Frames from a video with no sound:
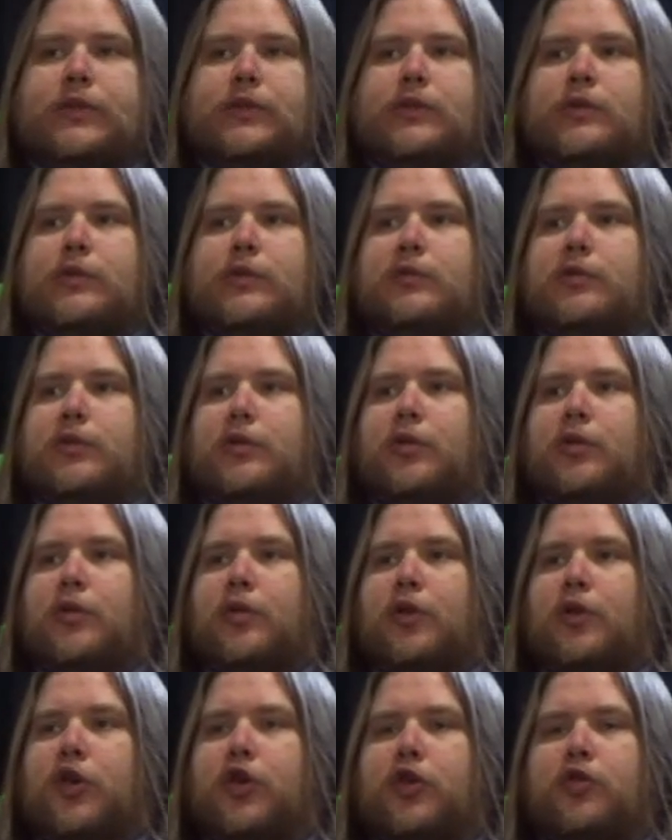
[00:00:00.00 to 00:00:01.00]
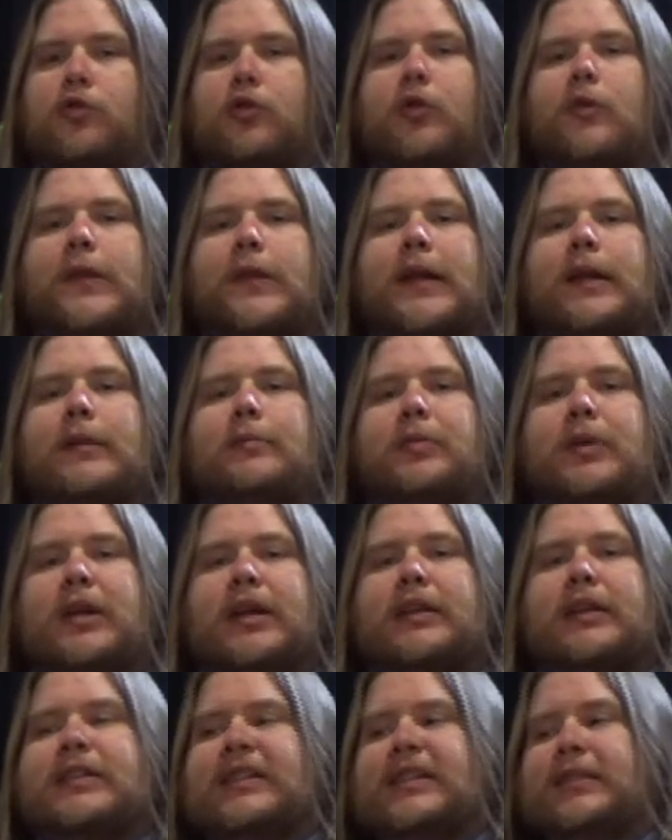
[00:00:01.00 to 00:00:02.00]
to grow that
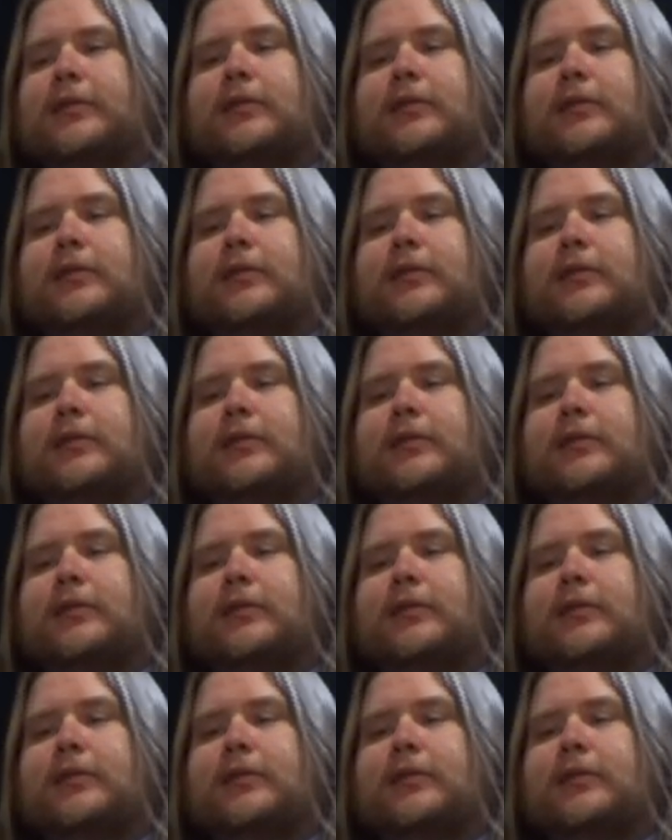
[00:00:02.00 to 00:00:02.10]
big.